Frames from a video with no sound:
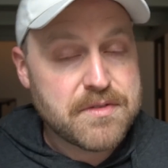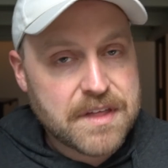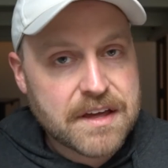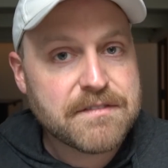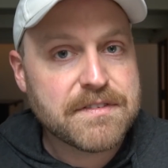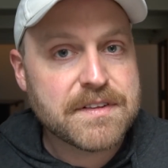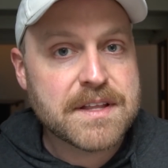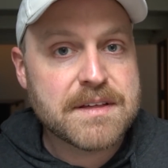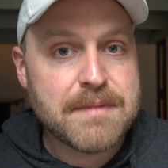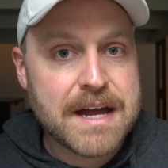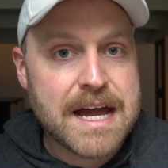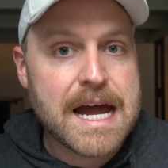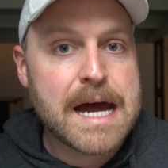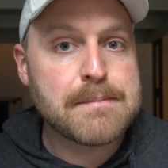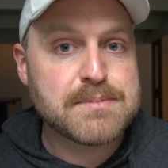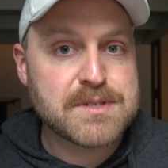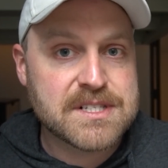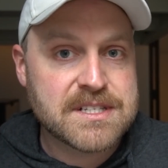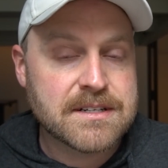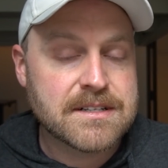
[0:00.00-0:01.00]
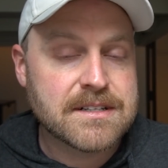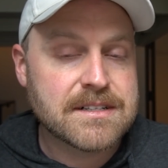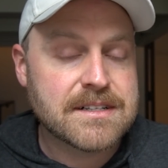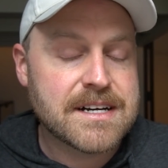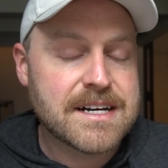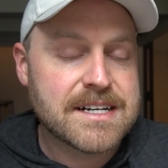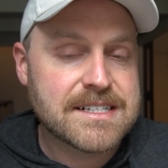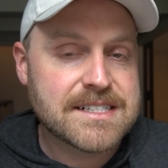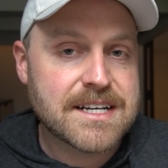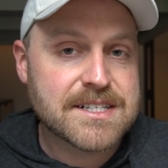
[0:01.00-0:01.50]
Thankfully, my app still
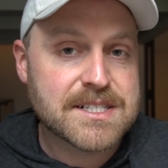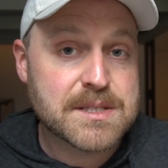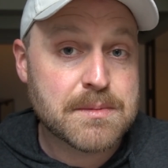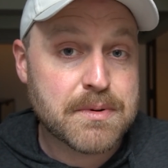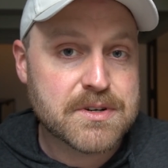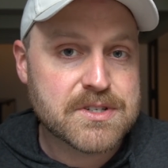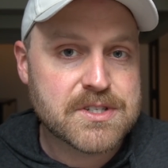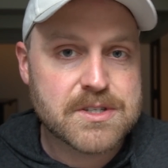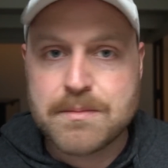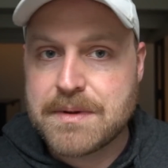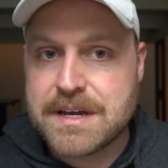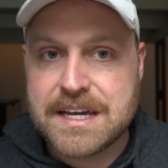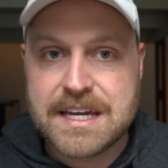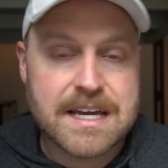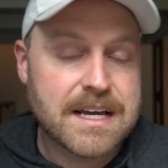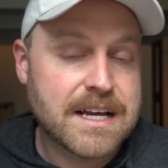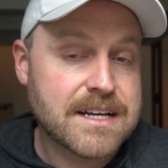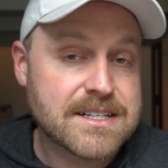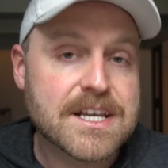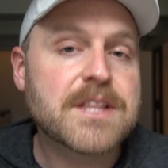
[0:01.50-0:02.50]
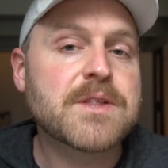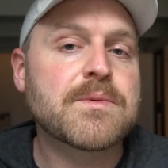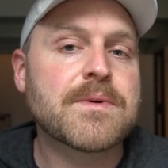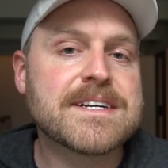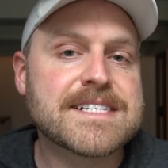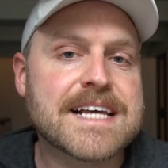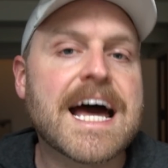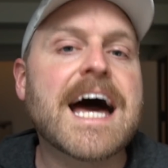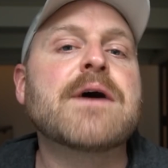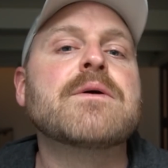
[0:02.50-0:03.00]
uh, does the personal banking because
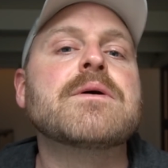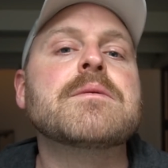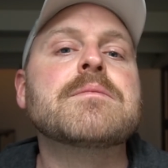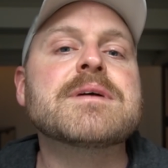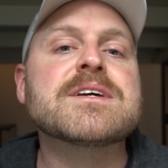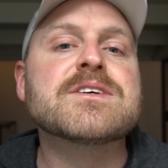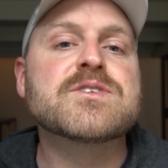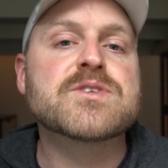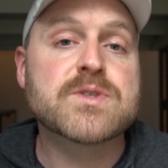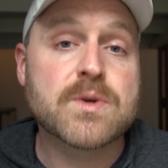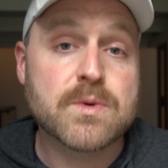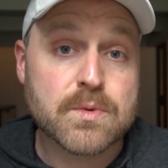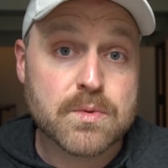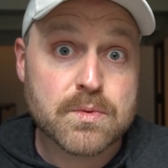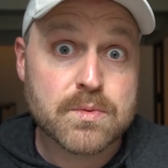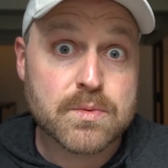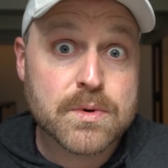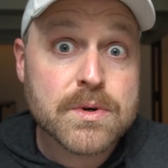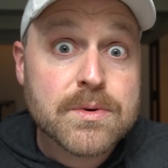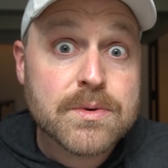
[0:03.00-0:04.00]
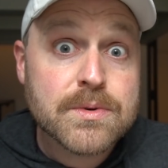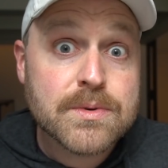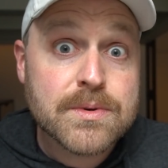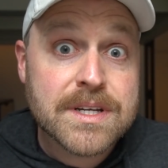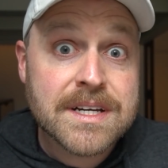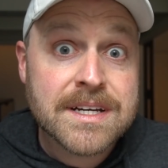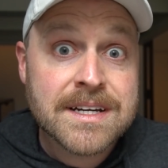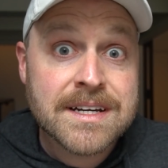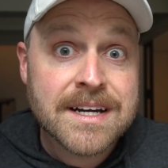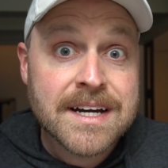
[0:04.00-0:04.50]
otherwise I would be
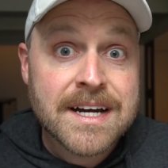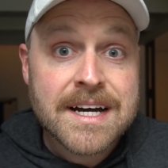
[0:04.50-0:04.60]
screwed.